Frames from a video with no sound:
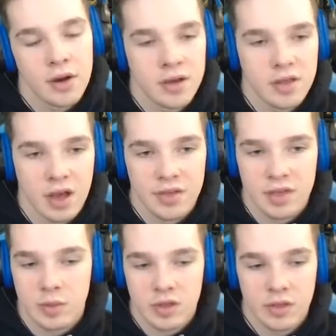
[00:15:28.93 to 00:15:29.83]
I know N'Zoth
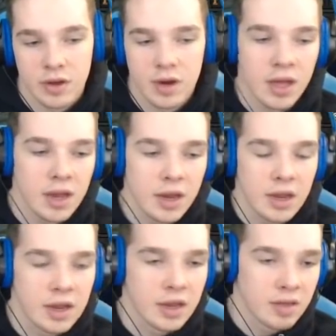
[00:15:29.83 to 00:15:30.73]
seems good there, and, and
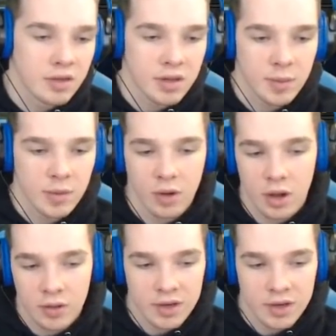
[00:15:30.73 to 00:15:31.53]
it is, don't get me wrong.